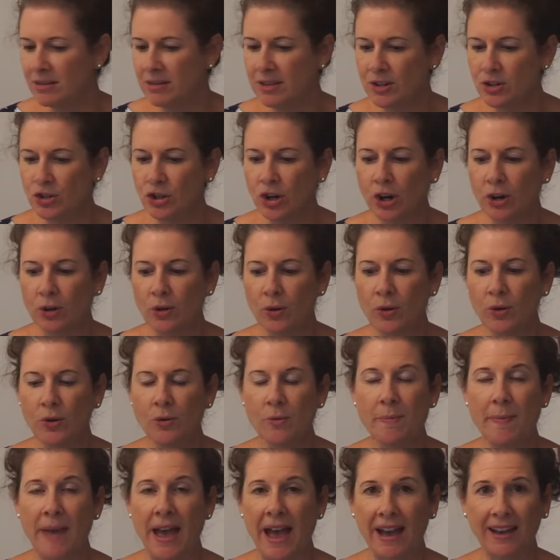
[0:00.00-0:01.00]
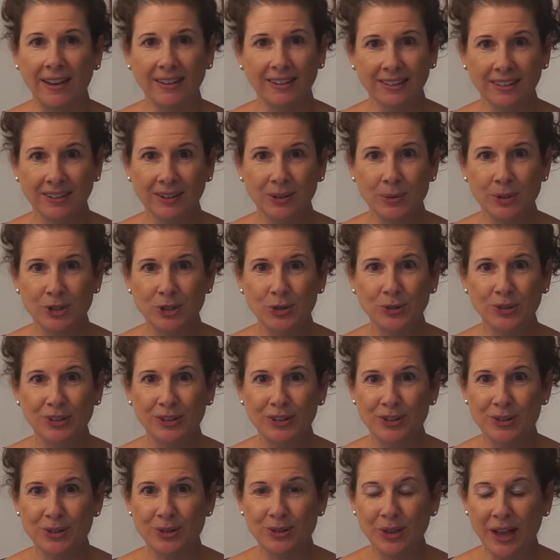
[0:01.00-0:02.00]
charcoal mask, which
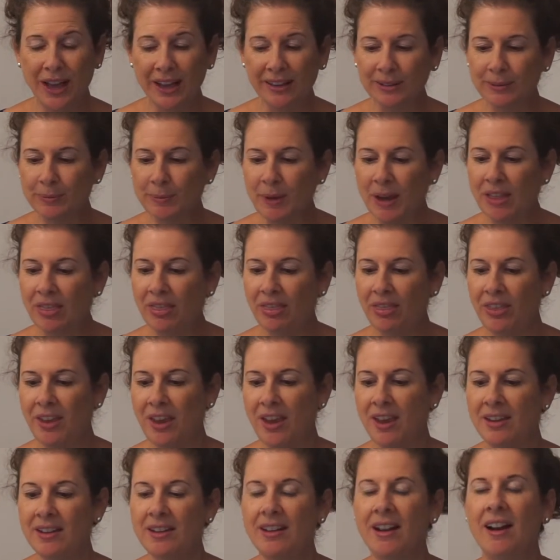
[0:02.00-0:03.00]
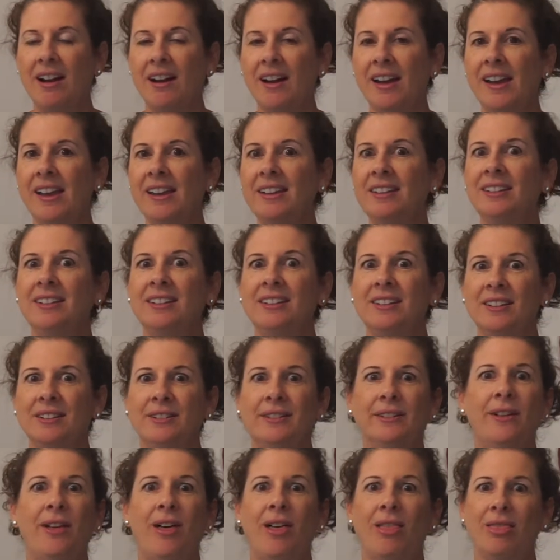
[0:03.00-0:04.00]
was new last month, and I
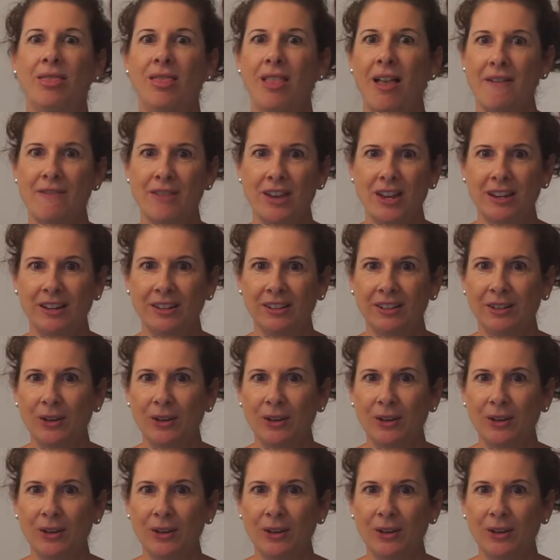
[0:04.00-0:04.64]
still love it.